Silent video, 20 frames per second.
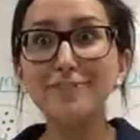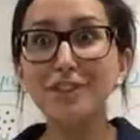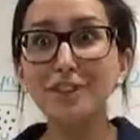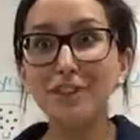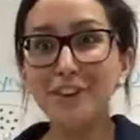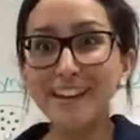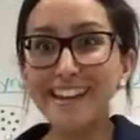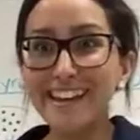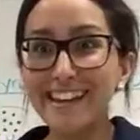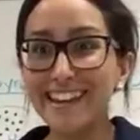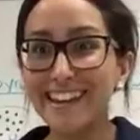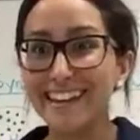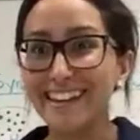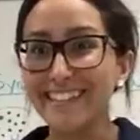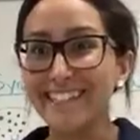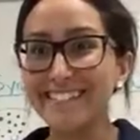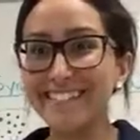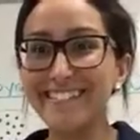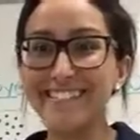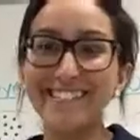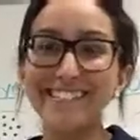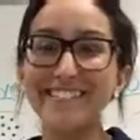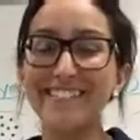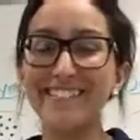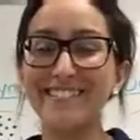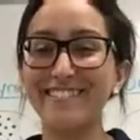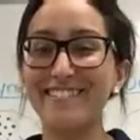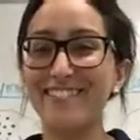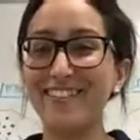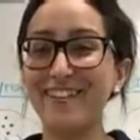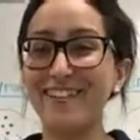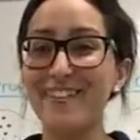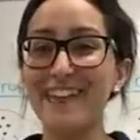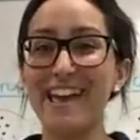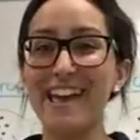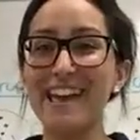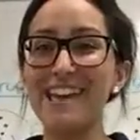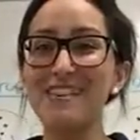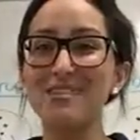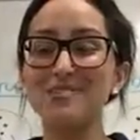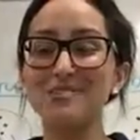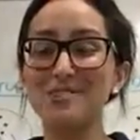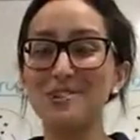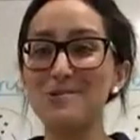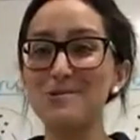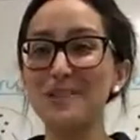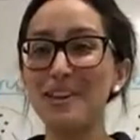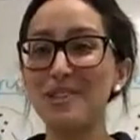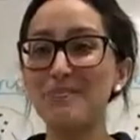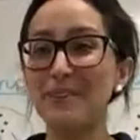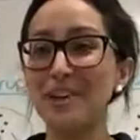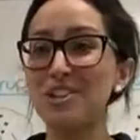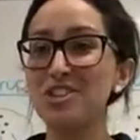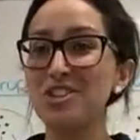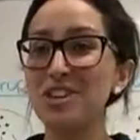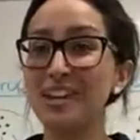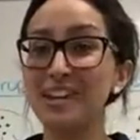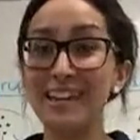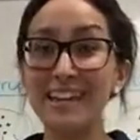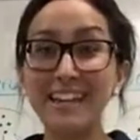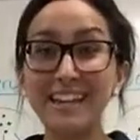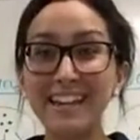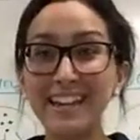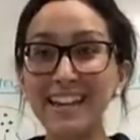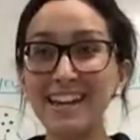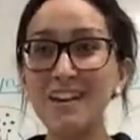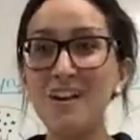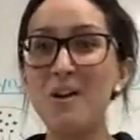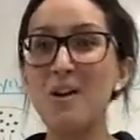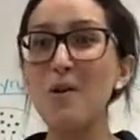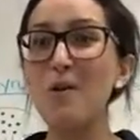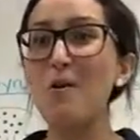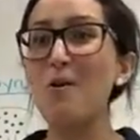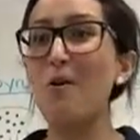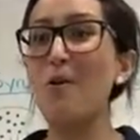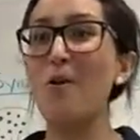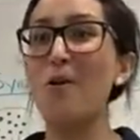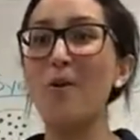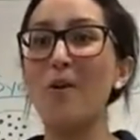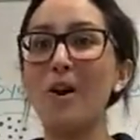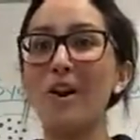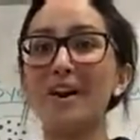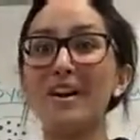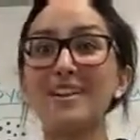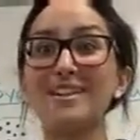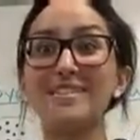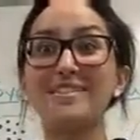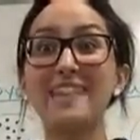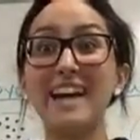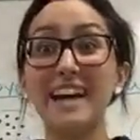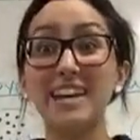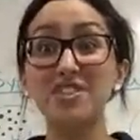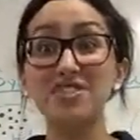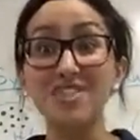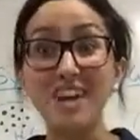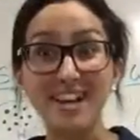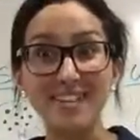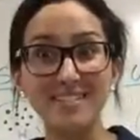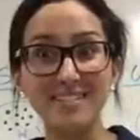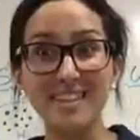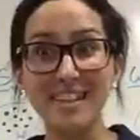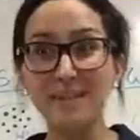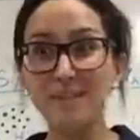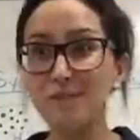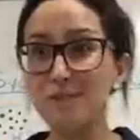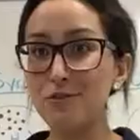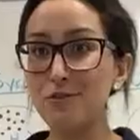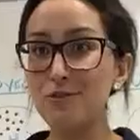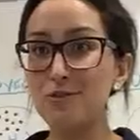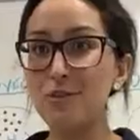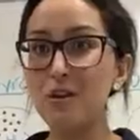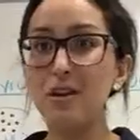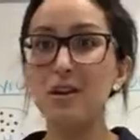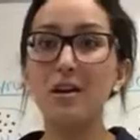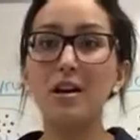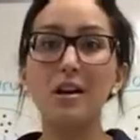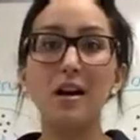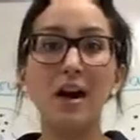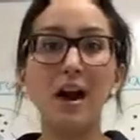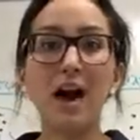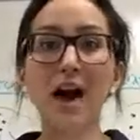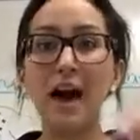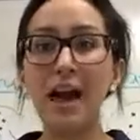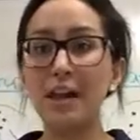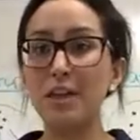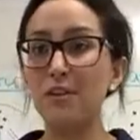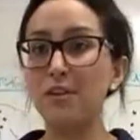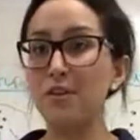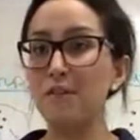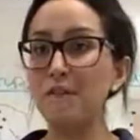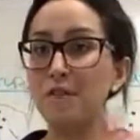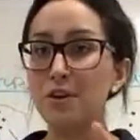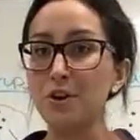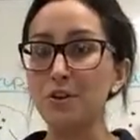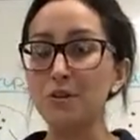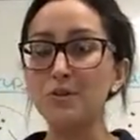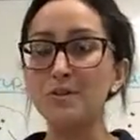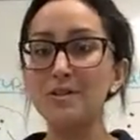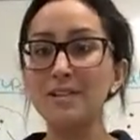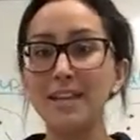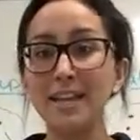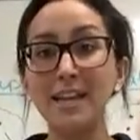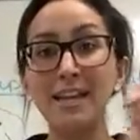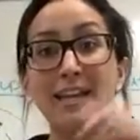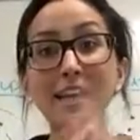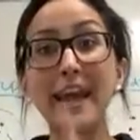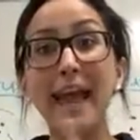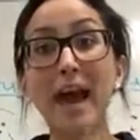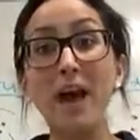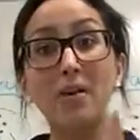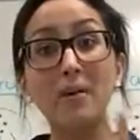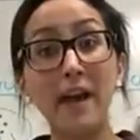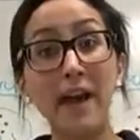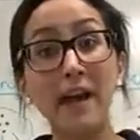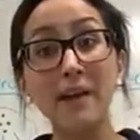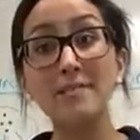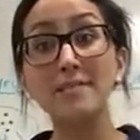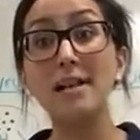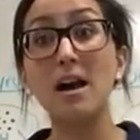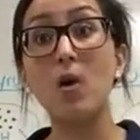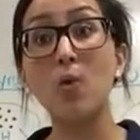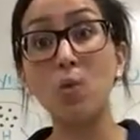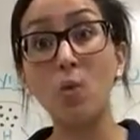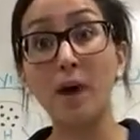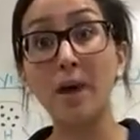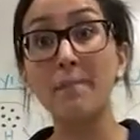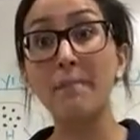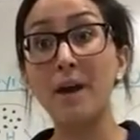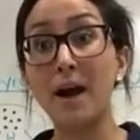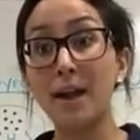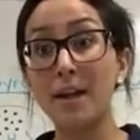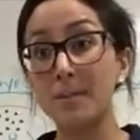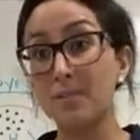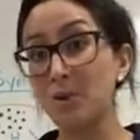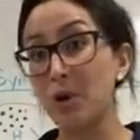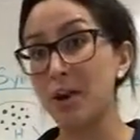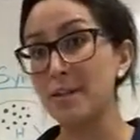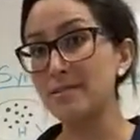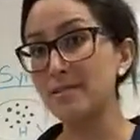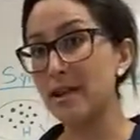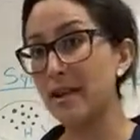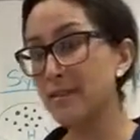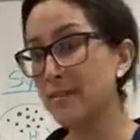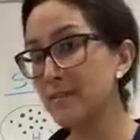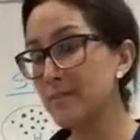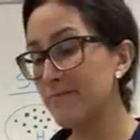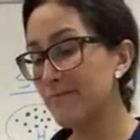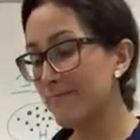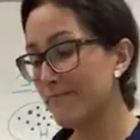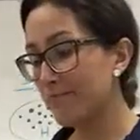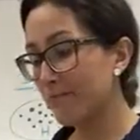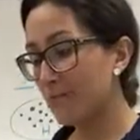You're eating. Okay, so you can mention eating or digesting food. Either of those can count as one body process.